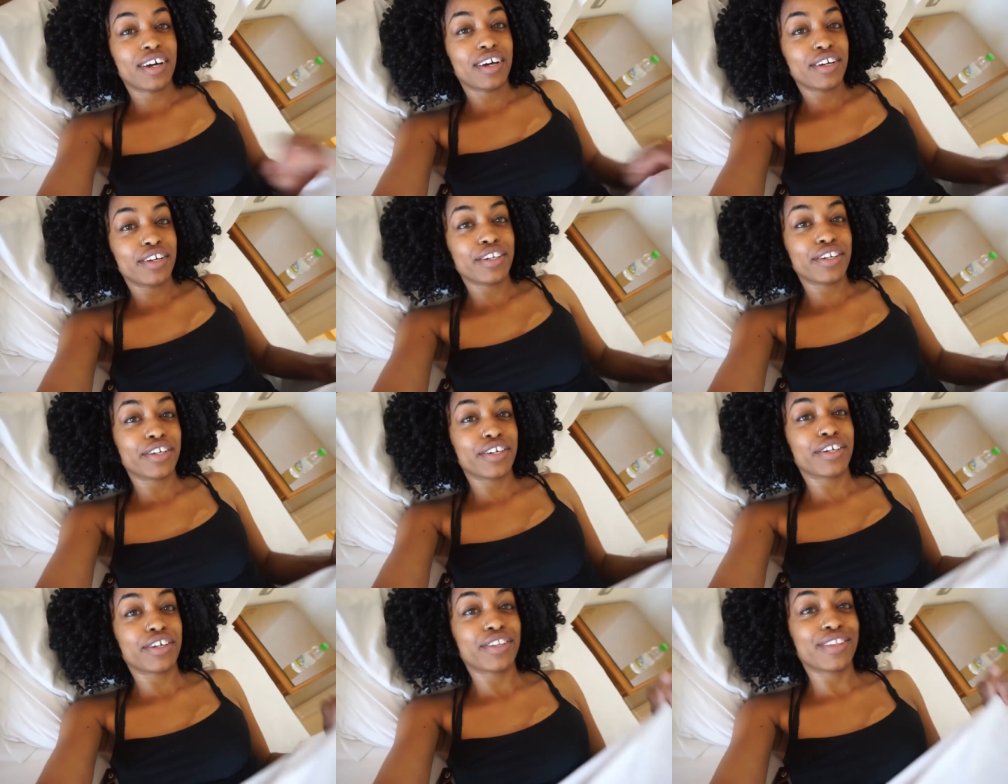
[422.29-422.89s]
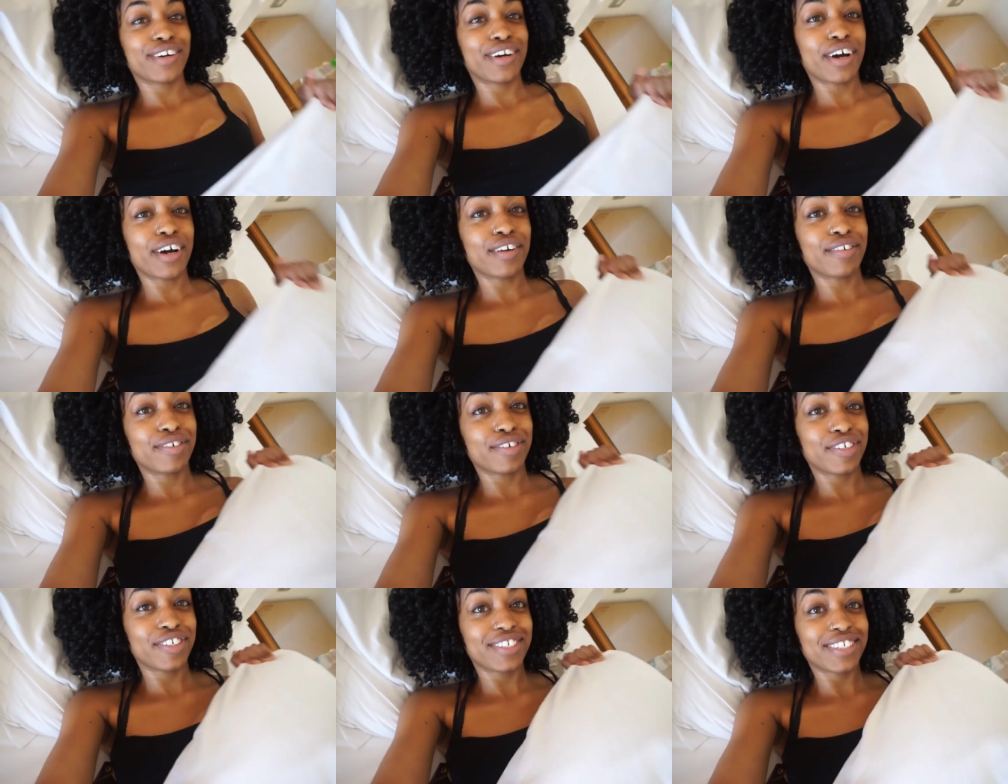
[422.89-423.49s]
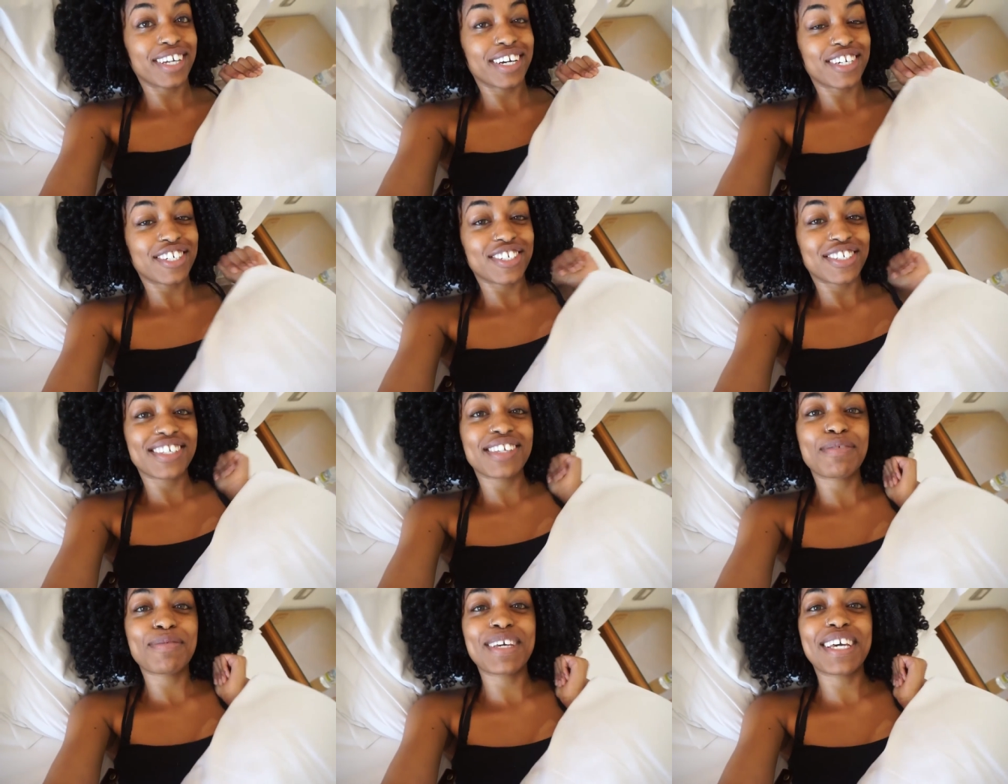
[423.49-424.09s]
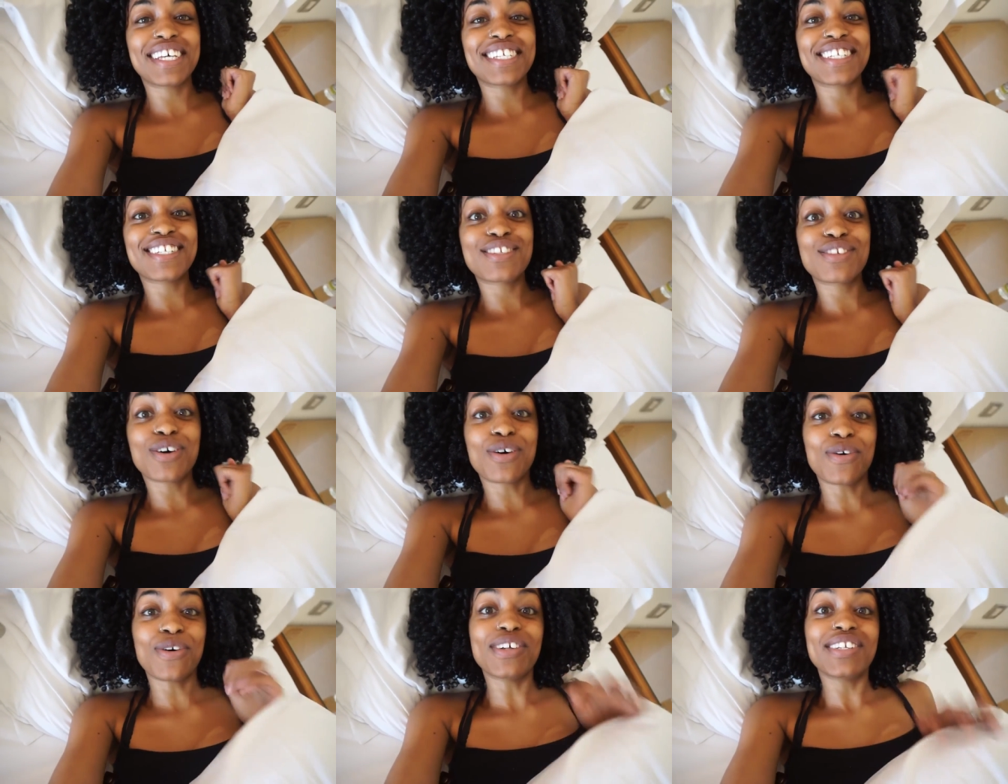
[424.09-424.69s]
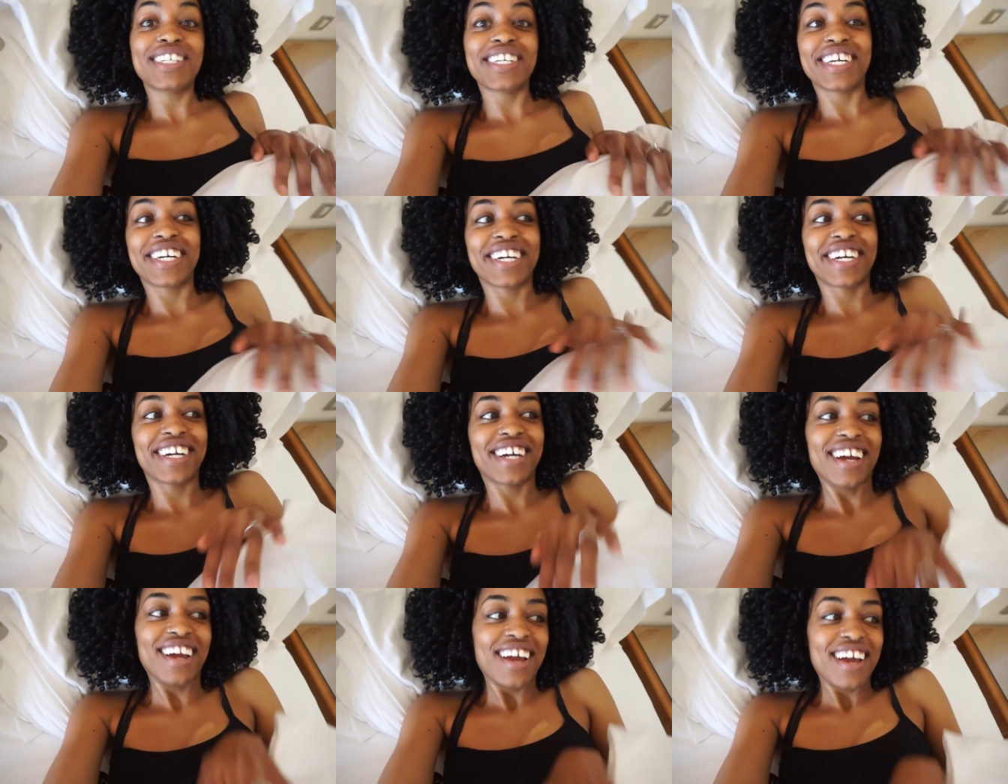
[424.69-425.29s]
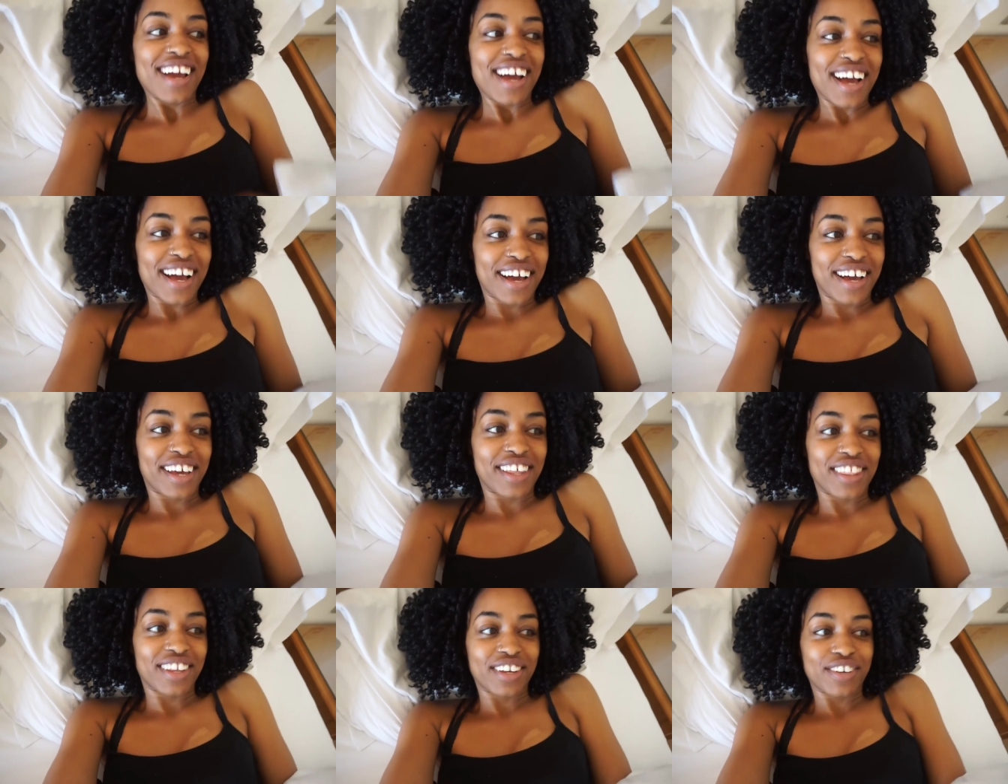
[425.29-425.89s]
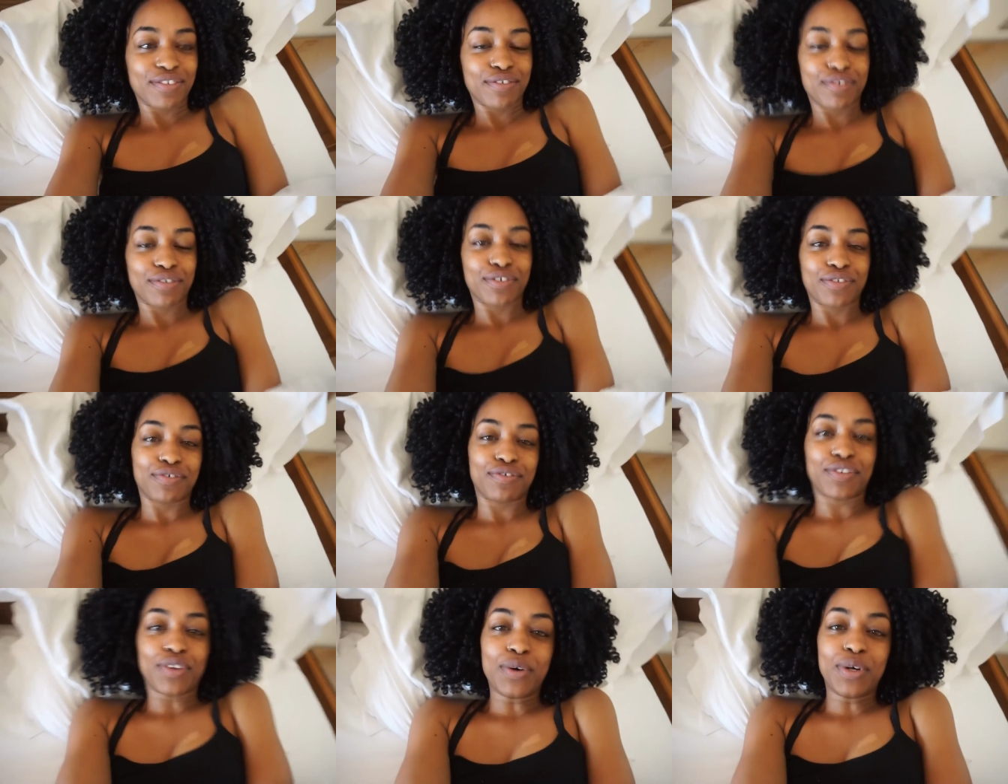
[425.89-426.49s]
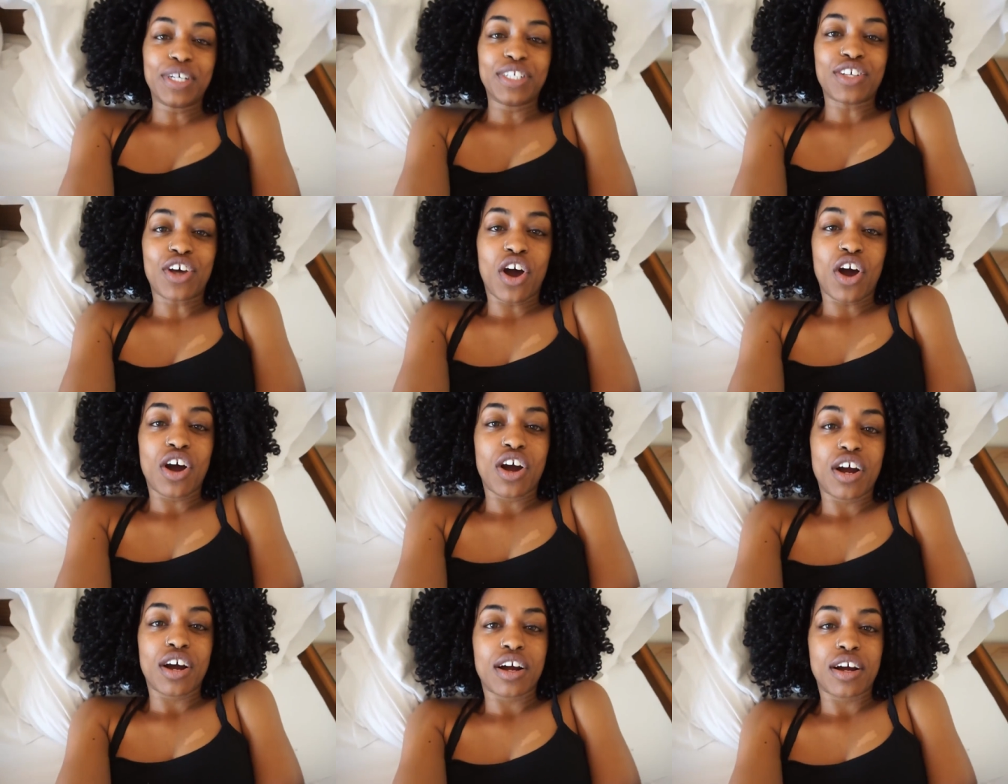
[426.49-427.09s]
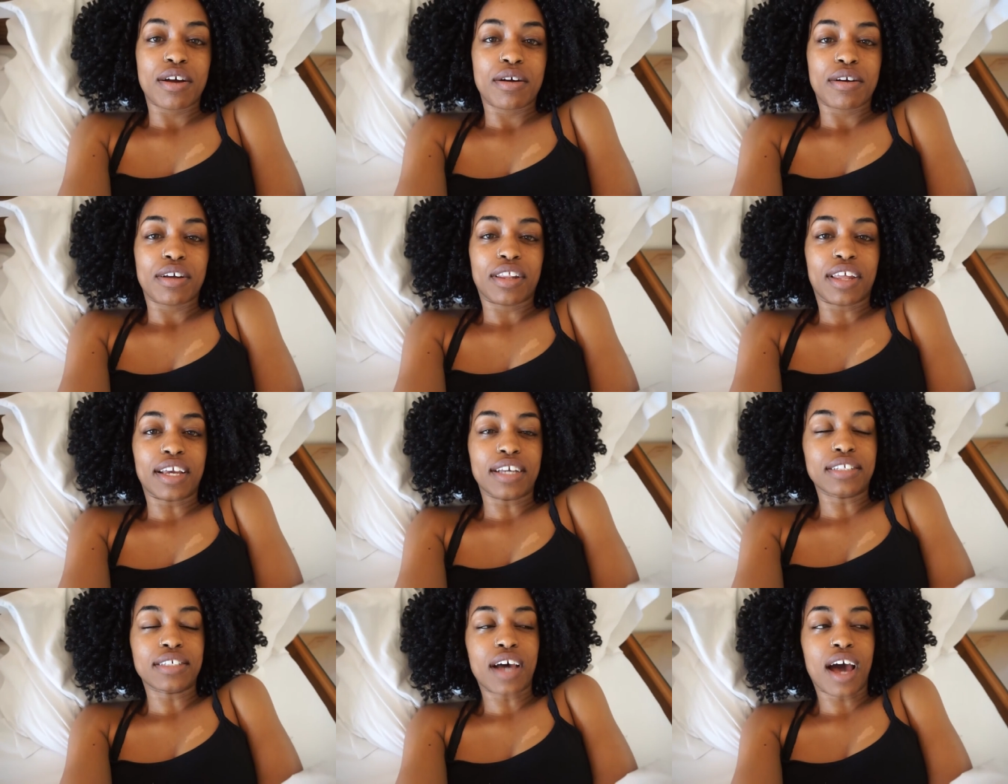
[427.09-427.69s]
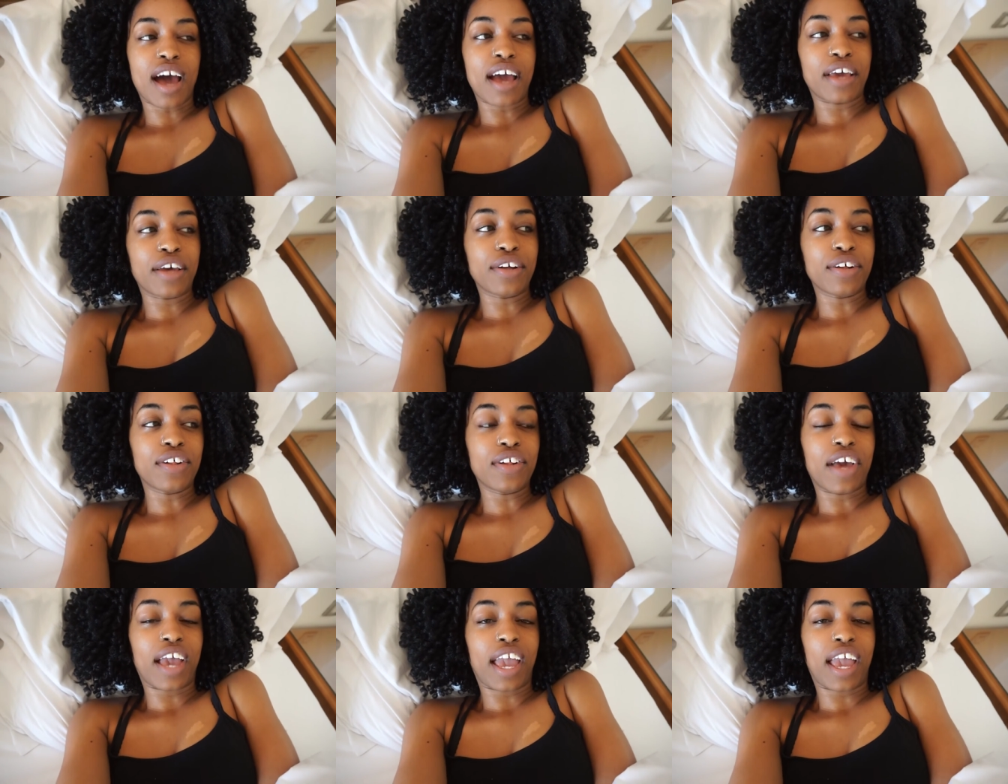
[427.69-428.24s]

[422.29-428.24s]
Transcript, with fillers: under the covers actually, because it's cold here. Uh, the floors are like tile,